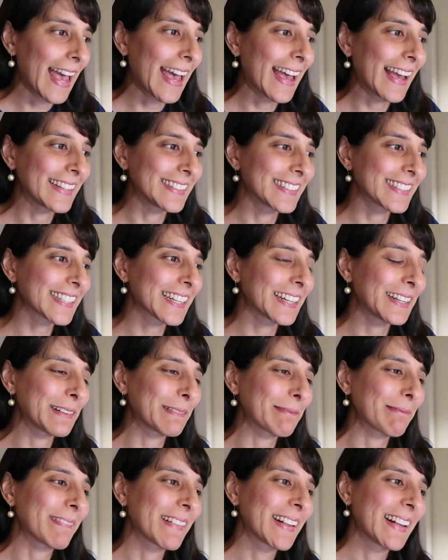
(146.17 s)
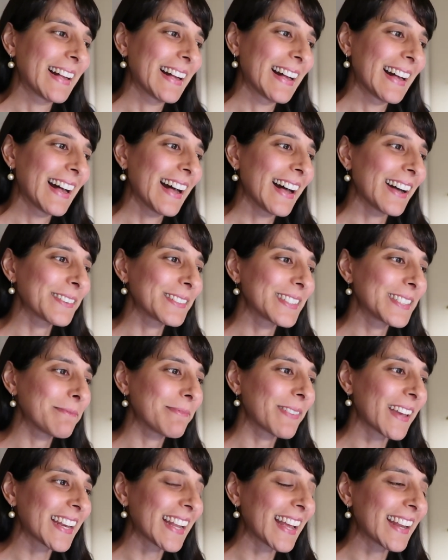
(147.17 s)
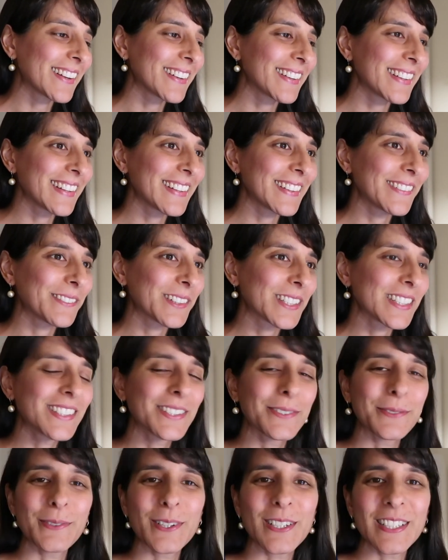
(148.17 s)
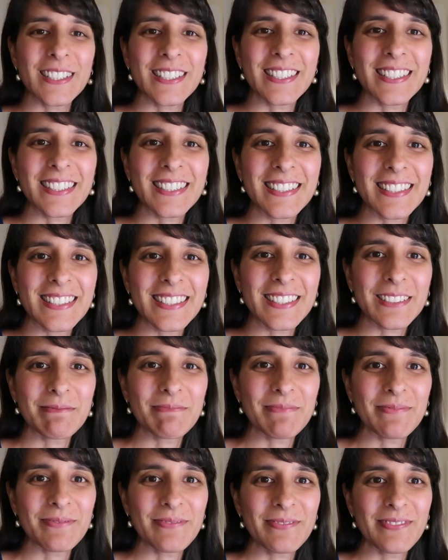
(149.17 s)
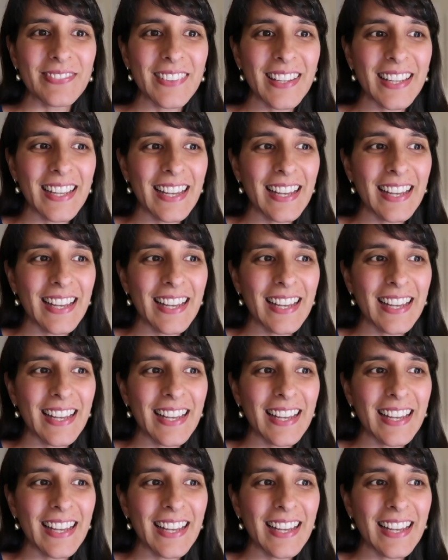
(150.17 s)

And um, I was in bed and I wanted to watch some